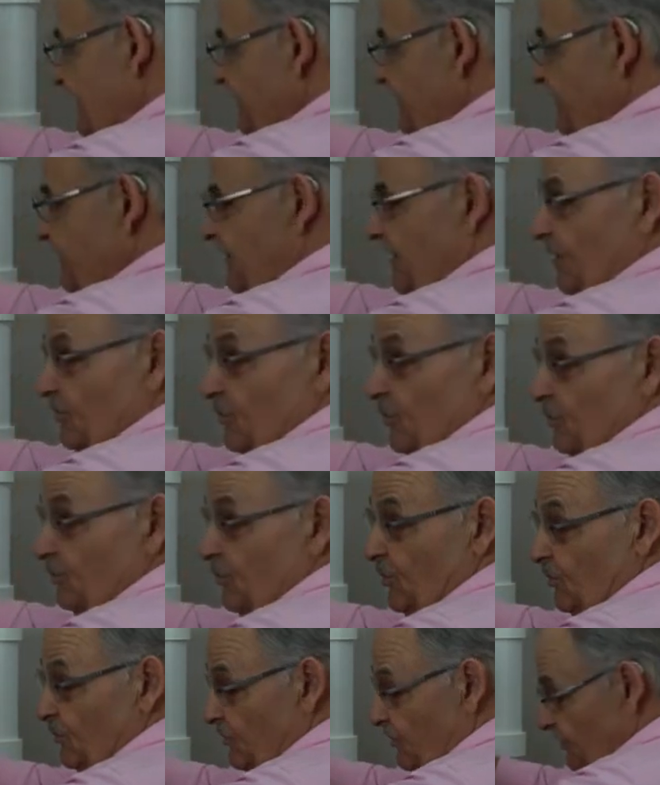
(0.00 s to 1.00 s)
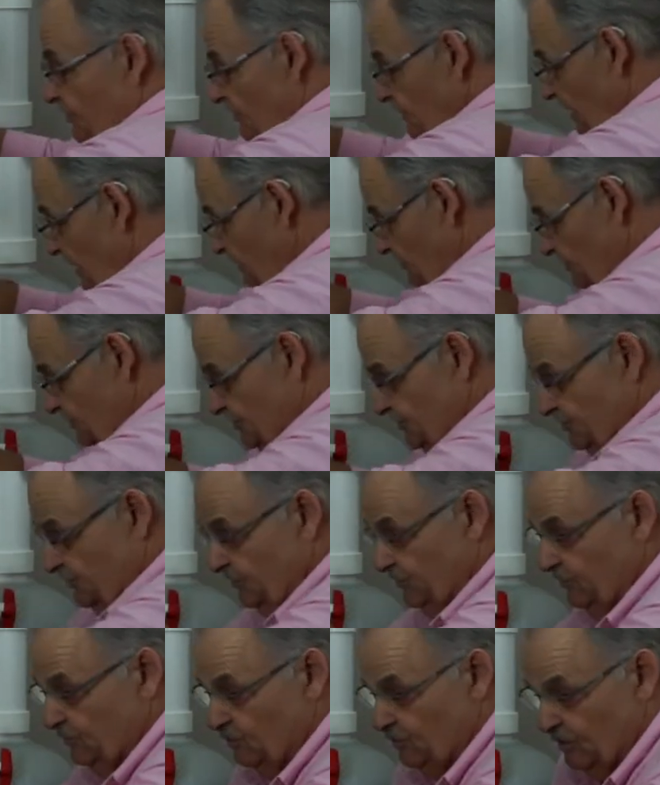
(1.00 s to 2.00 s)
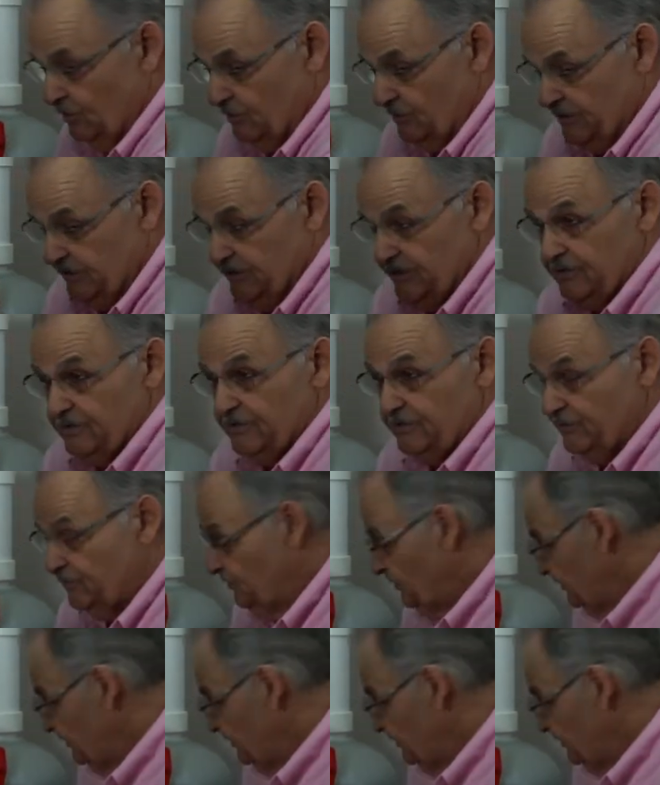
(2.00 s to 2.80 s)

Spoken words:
Now I'm going to pull this out and show you what we need to do